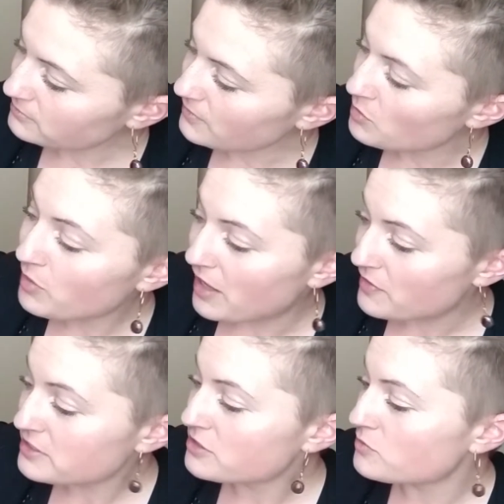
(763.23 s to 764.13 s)
But
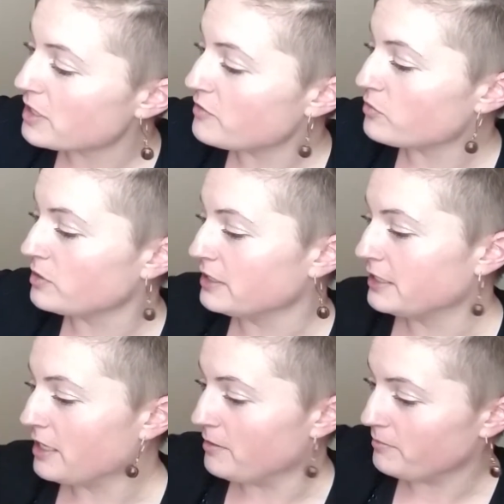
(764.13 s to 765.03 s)
this is one I've really
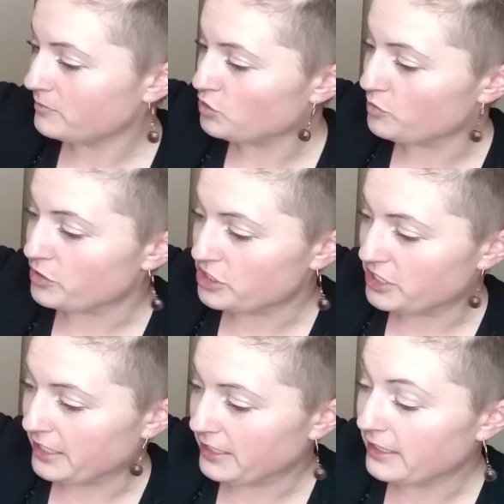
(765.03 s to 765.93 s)
come to
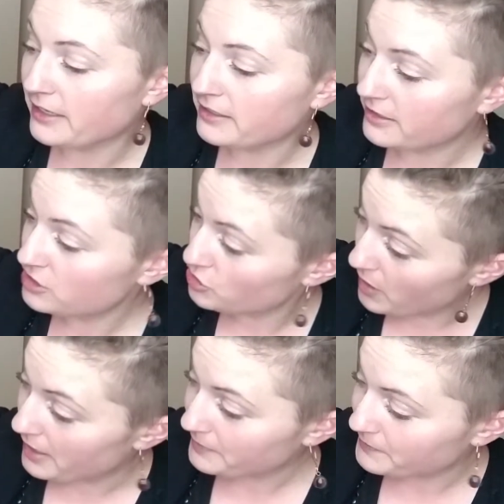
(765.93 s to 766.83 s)
appreciate and
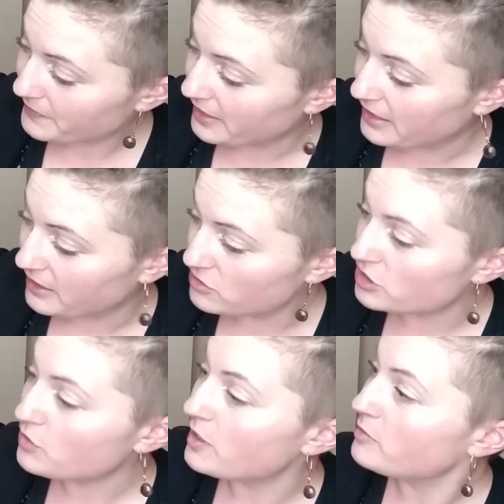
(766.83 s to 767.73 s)
enjoy. And I use
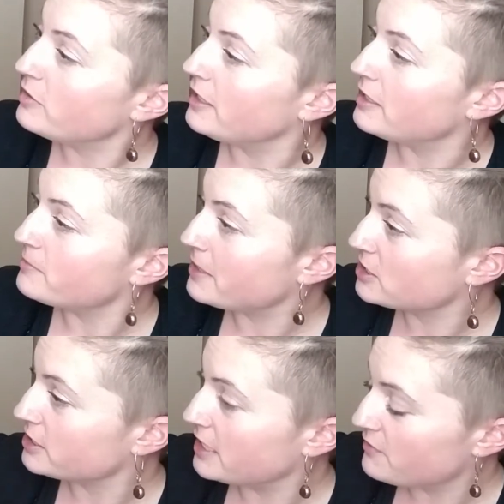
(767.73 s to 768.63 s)
it quite a bit, and I'm
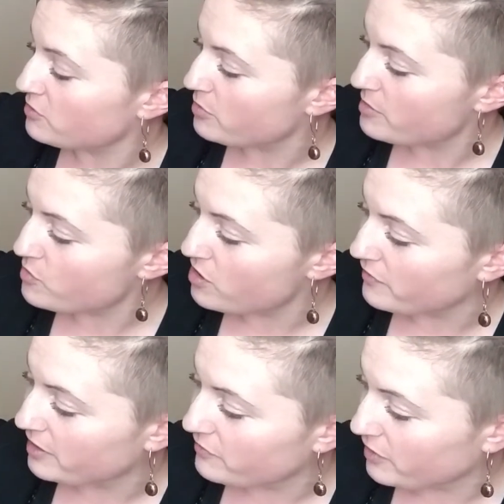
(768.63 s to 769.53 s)
actually going to have to buy more of
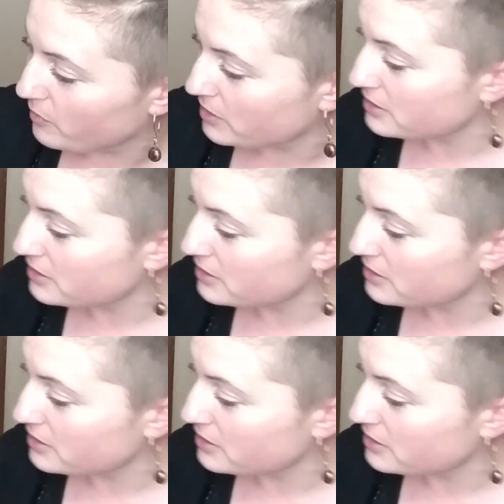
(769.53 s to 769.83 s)
it if I want to